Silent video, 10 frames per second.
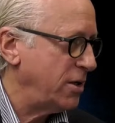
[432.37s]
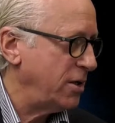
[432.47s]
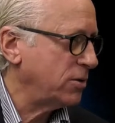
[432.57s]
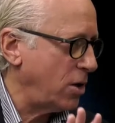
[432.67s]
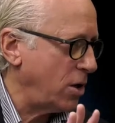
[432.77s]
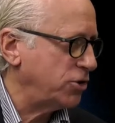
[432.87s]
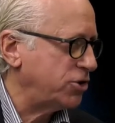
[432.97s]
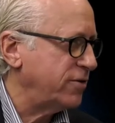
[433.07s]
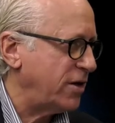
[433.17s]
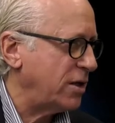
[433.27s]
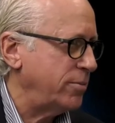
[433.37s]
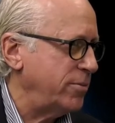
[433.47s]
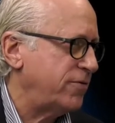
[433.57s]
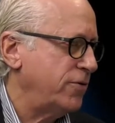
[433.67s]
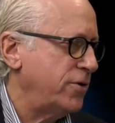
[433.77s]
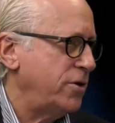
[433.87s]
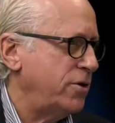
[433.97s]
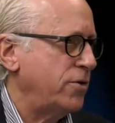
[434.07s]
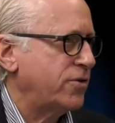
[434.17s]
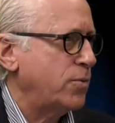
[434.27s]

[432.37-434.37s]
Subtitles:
large development for years,